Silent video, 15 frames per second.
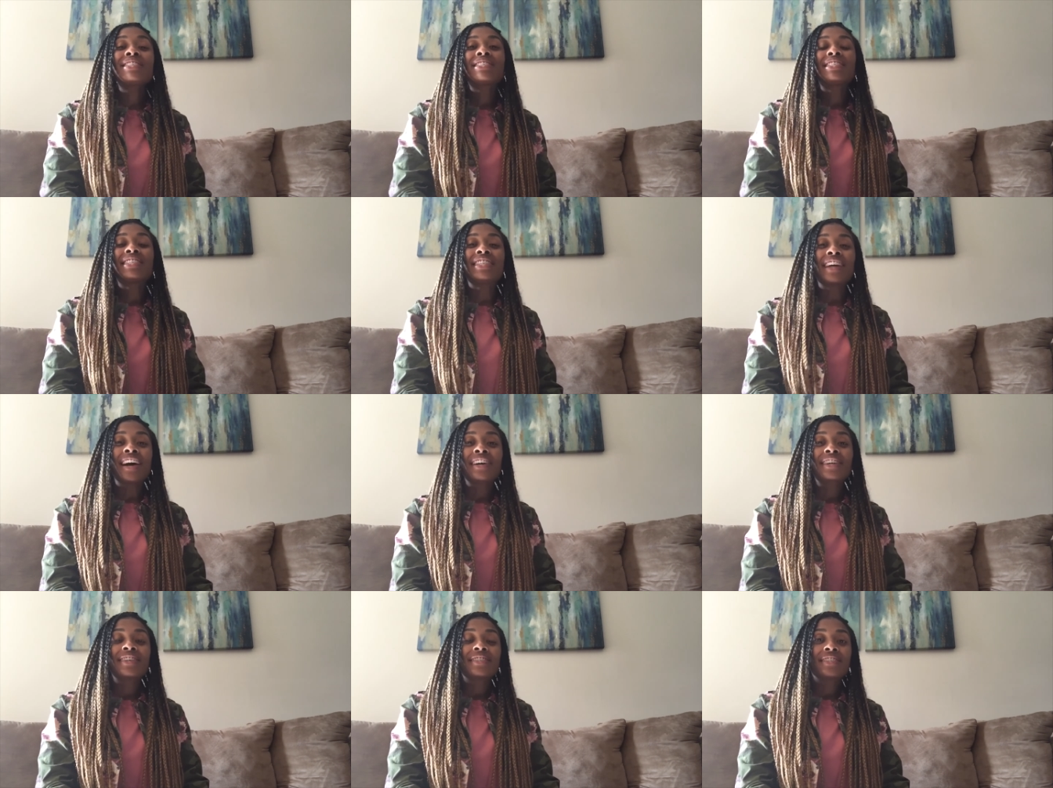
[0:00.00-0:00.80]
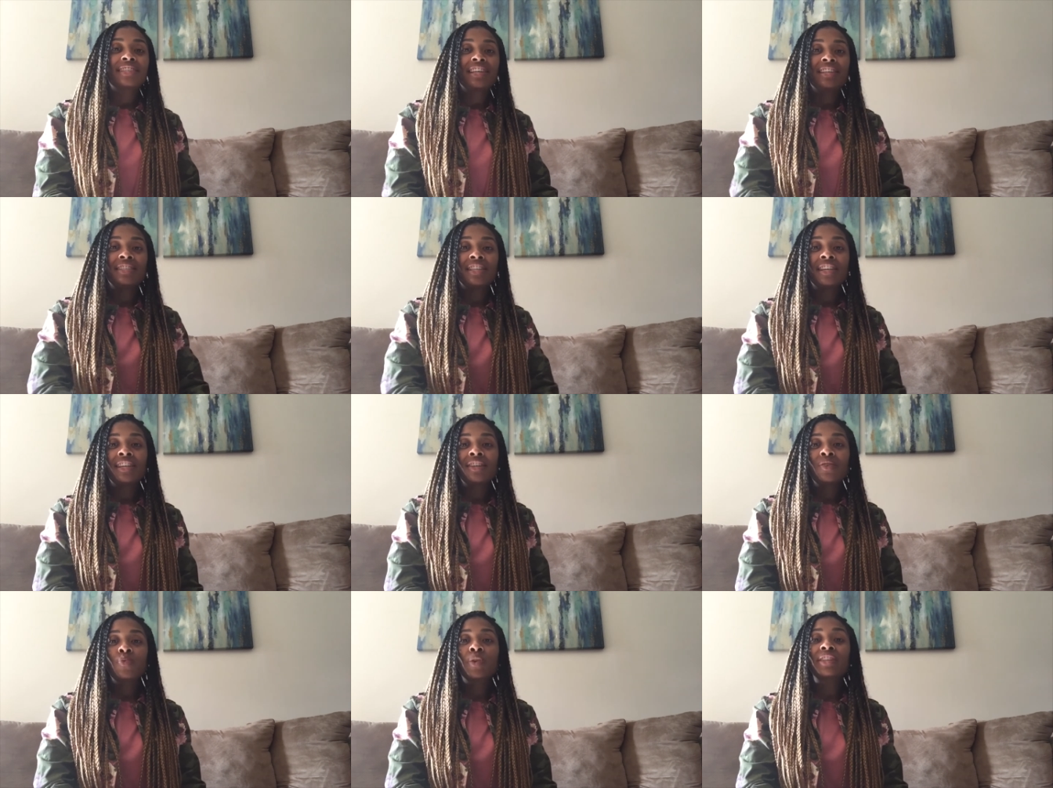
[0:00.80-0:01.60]
a stuck
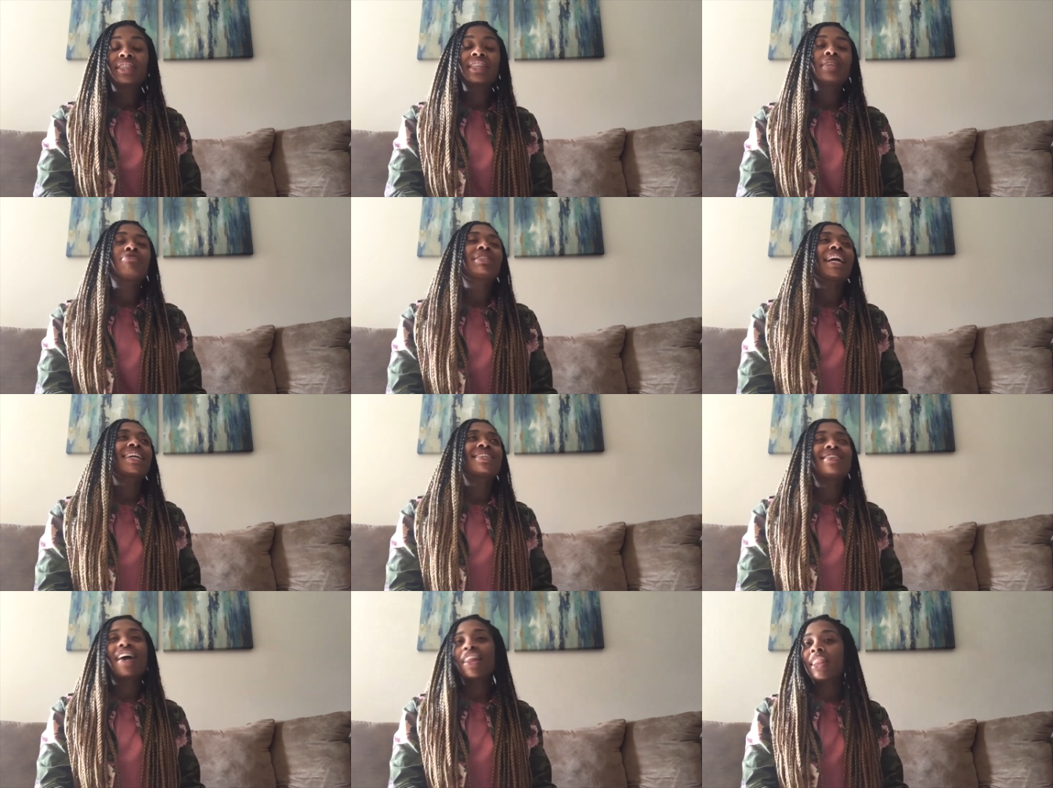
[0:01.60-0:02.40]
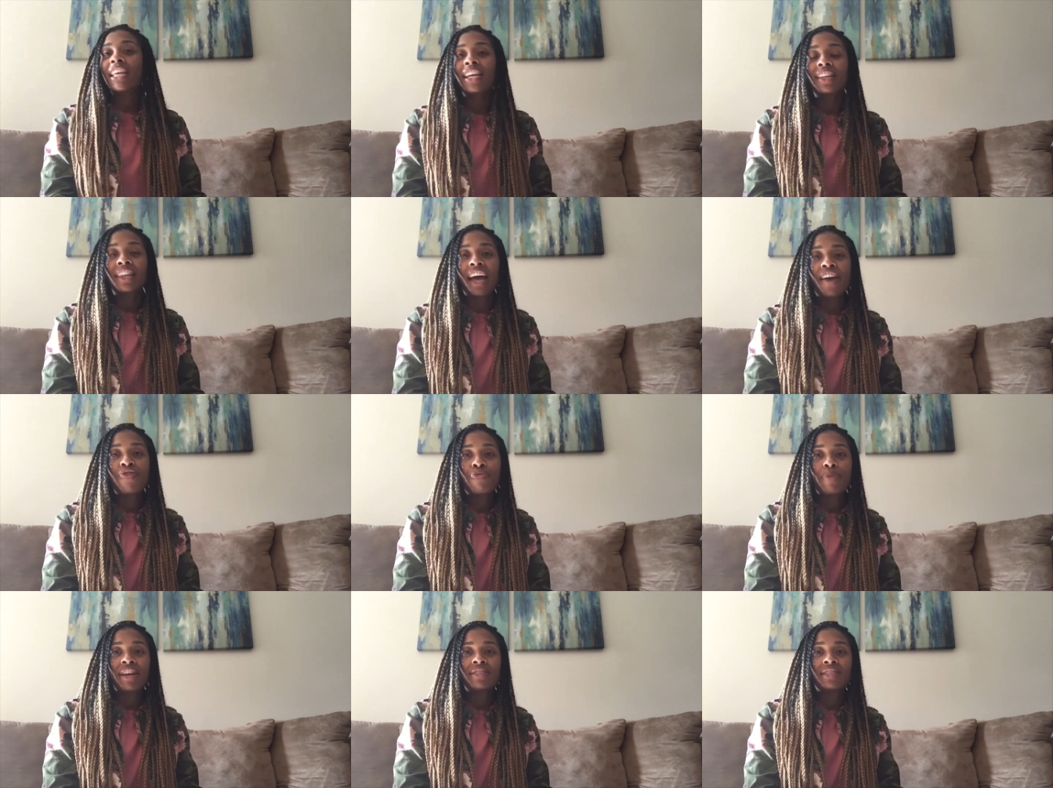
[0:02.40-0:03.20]
season where it seems like nothing in life
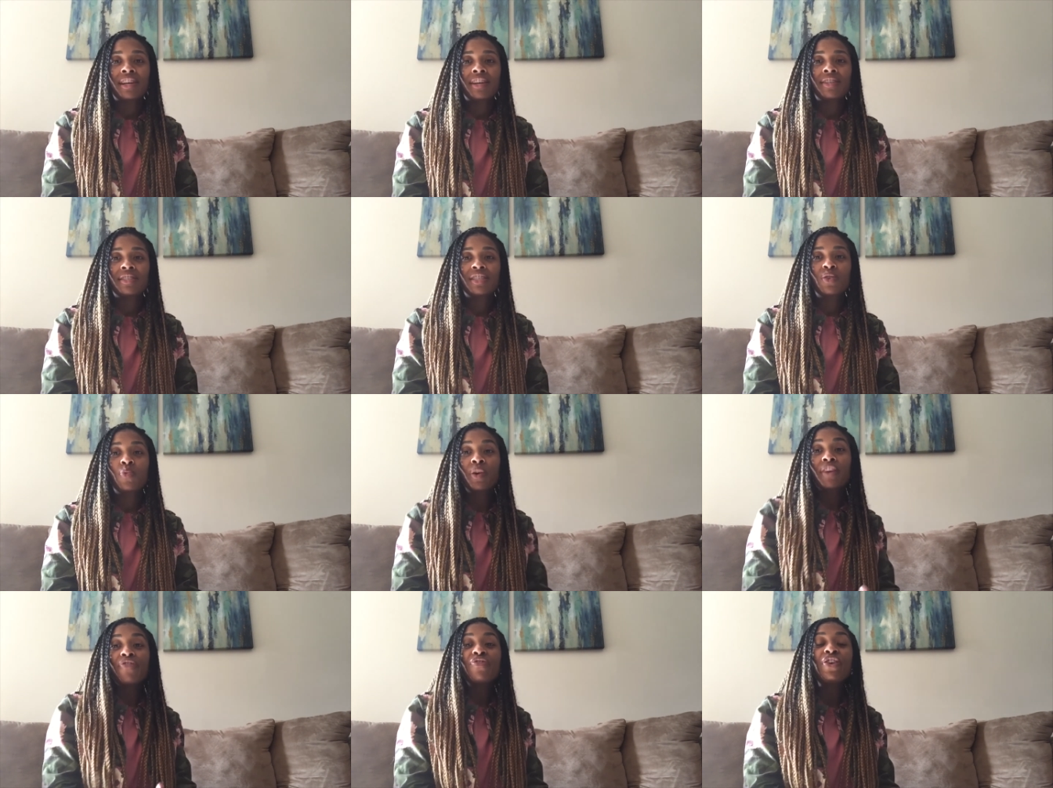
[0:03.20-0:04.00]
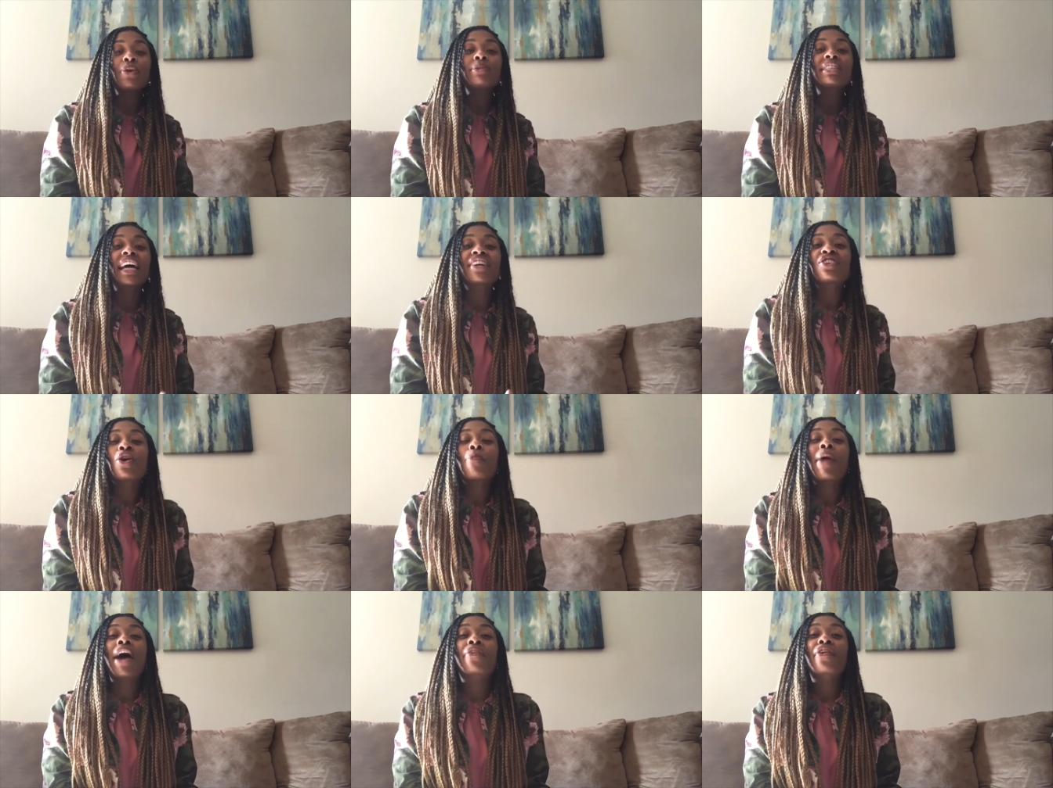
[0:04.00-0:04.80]
makes sense, where it feels like no matter